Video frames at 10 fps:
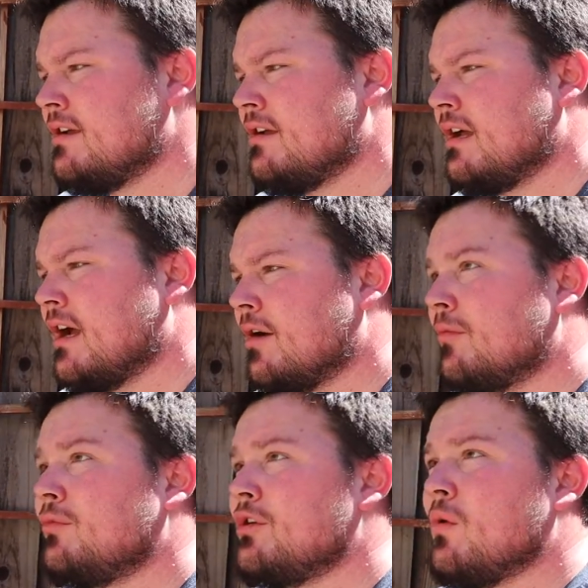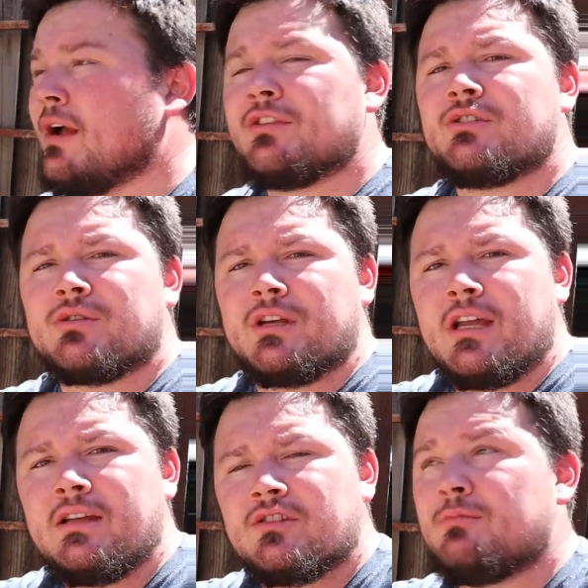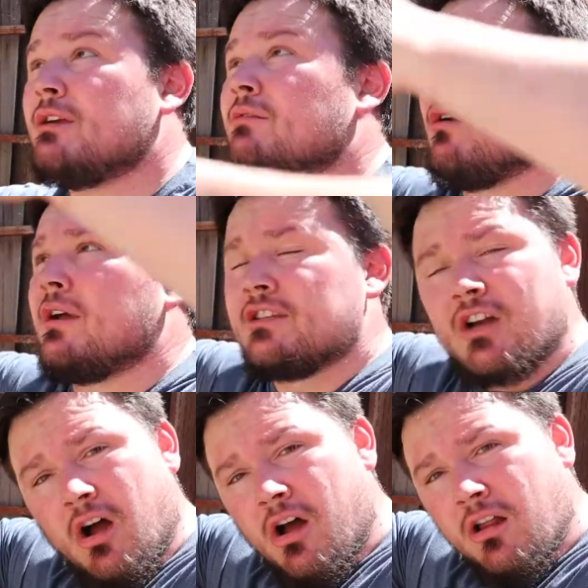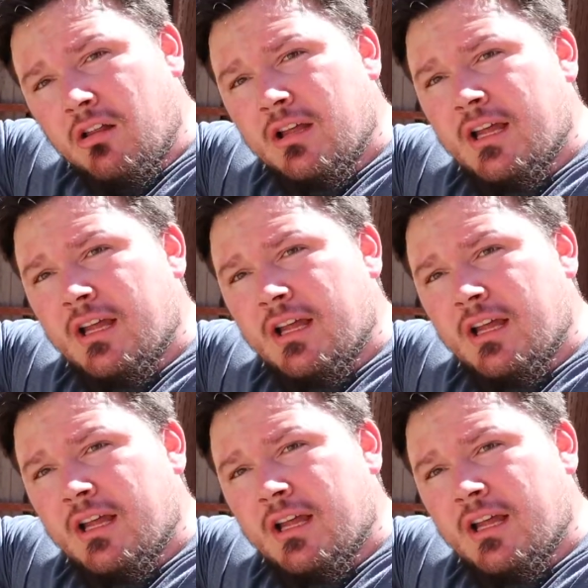So now what we want to keep in mind is we want the tree to grow tall,